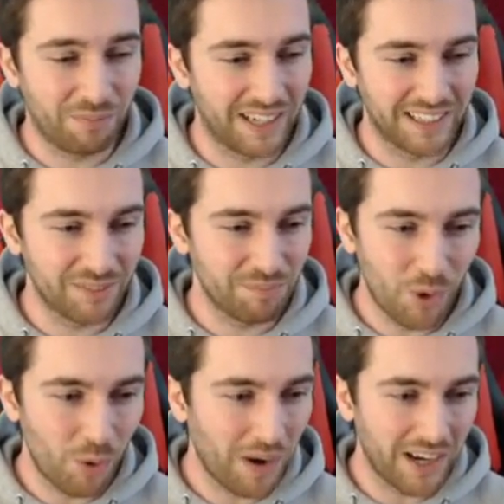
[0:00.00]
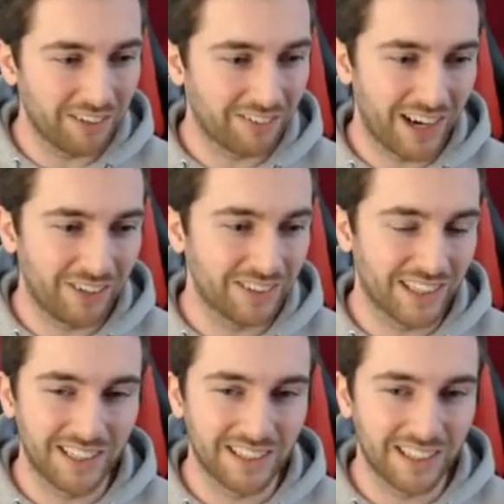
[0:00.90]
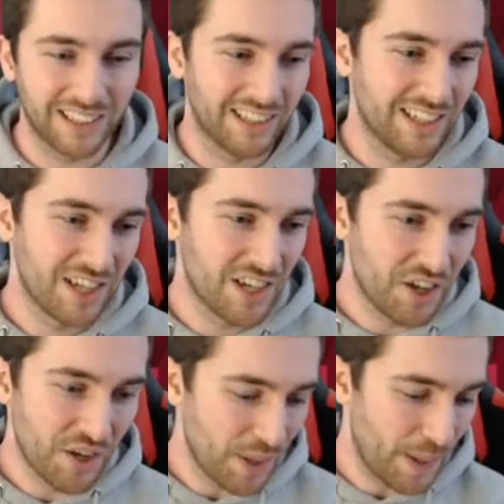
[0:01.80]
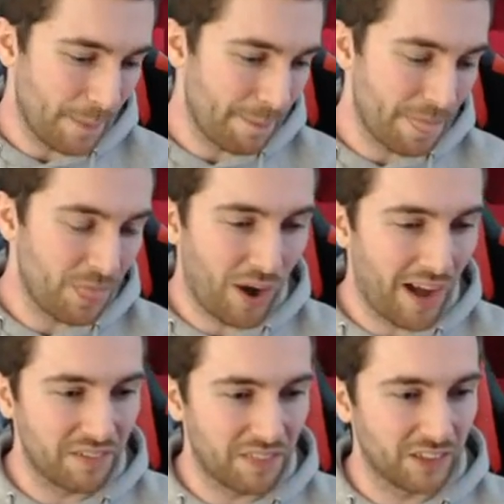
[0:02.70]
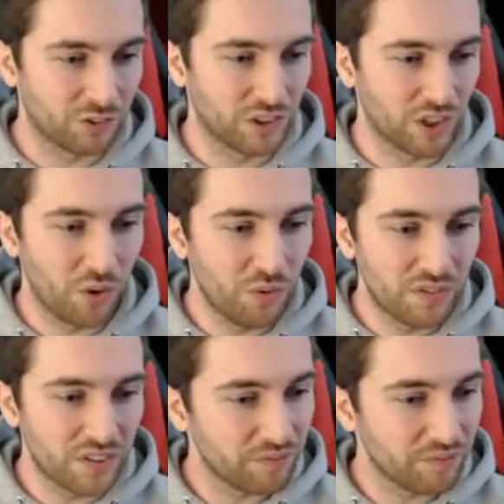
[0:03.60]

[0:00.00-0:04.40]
man. More waiting around and uh, not having things resolved.